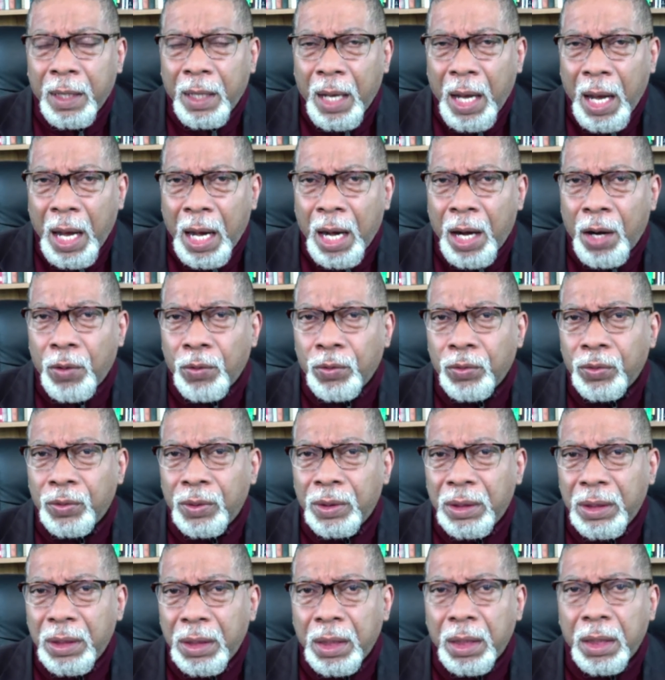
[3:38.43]
How
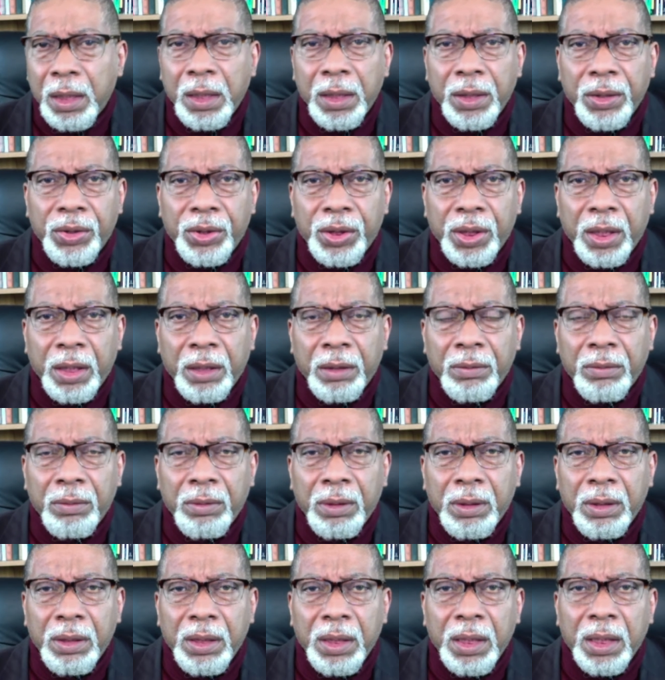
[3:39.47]
easy
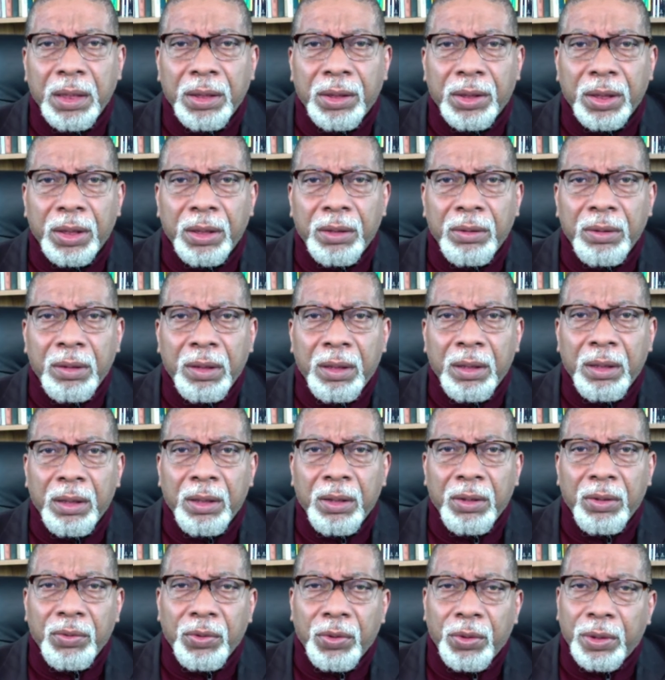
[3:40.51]
is it
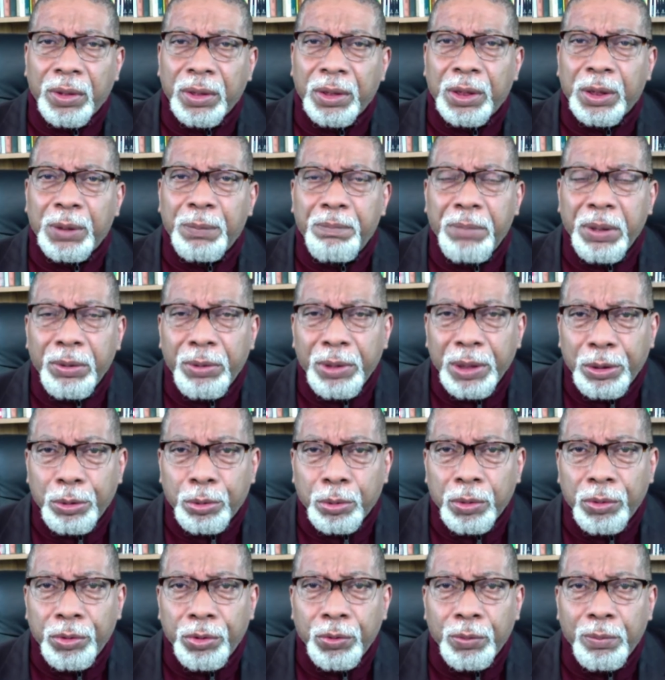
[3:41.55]
or a
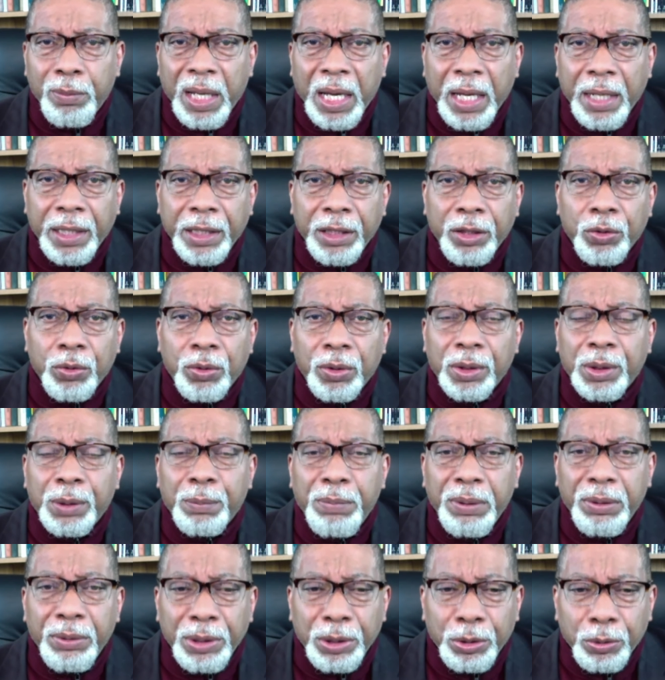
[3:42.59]
spiritual pneumatic or a
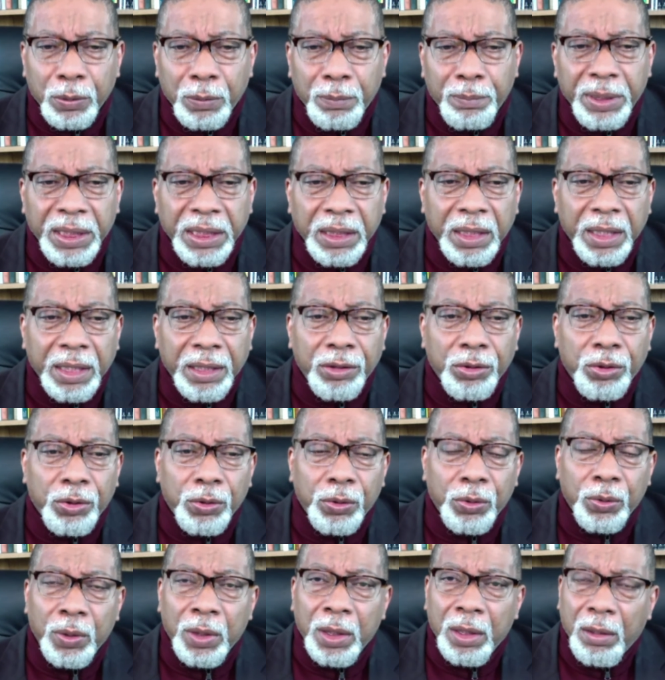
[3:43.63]
spiritual being
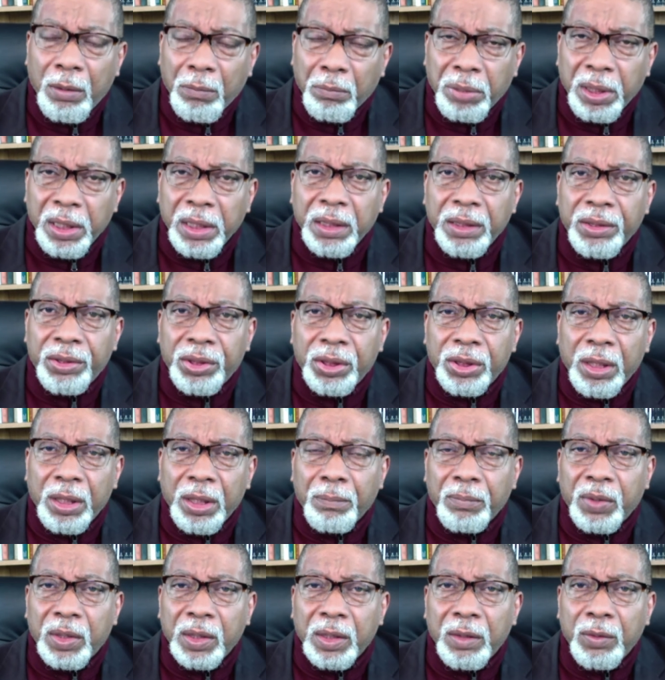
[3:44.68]
to place
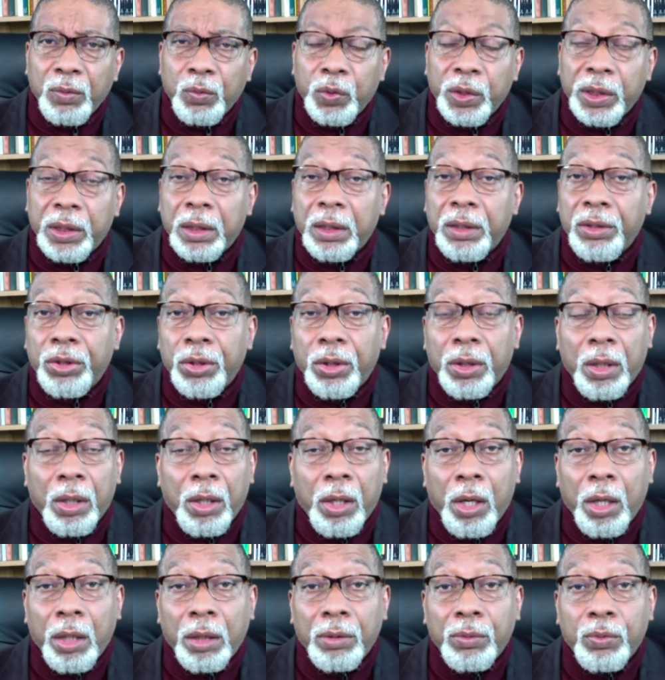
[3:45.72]
something within your
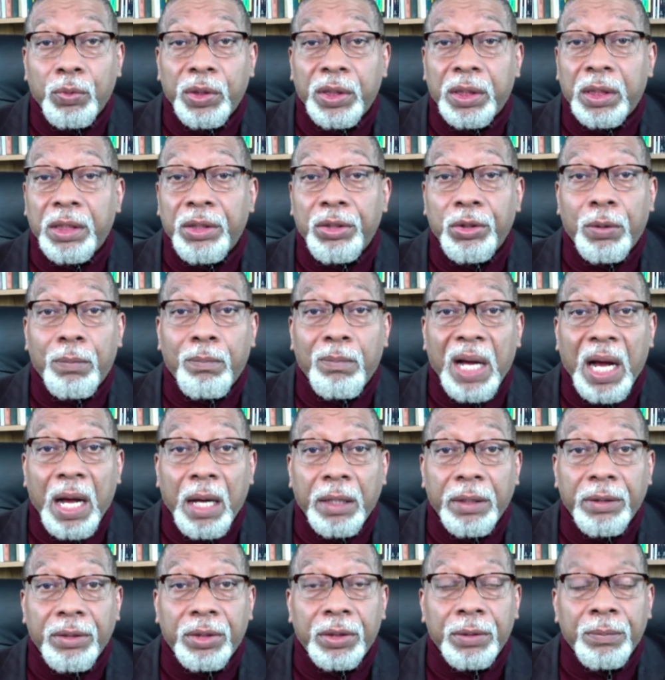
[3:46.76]
heart, within your
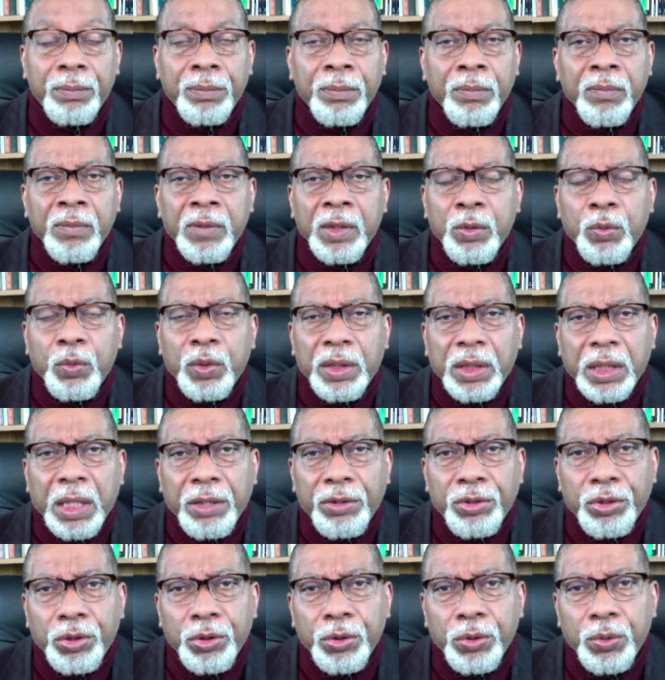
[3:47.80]
mind,
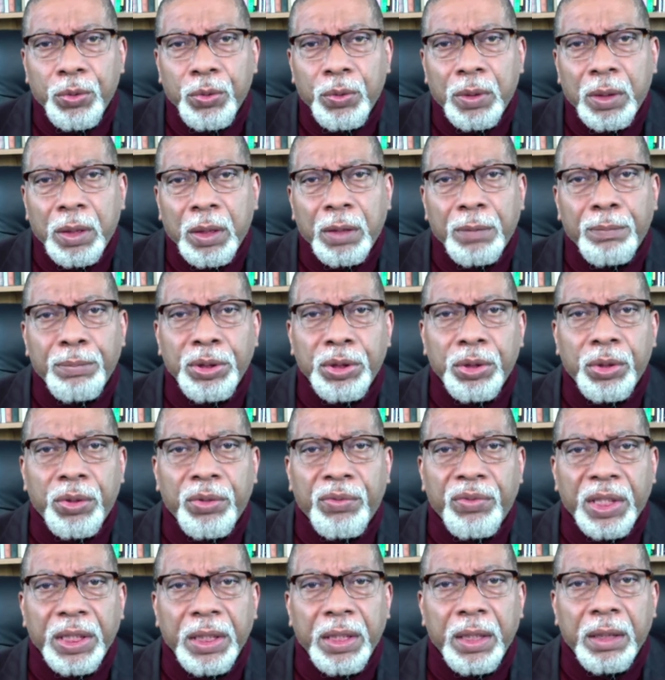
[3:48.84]
without you
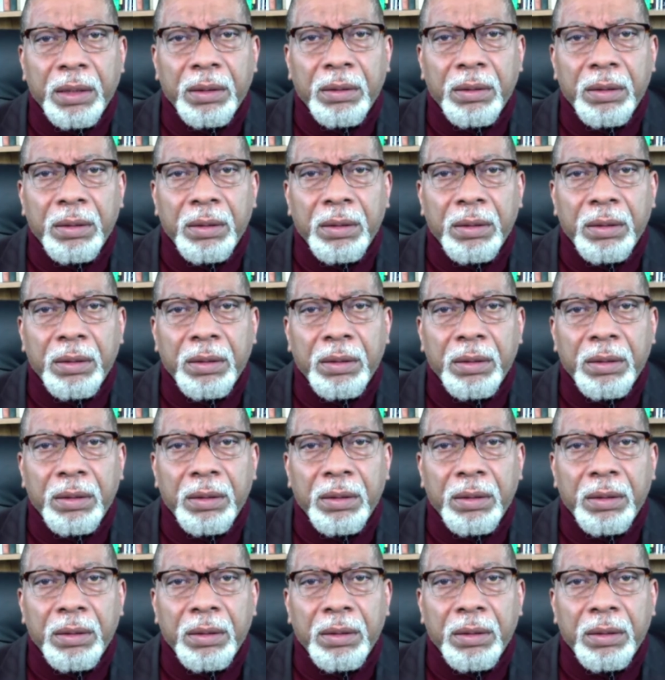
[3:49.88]
observing it.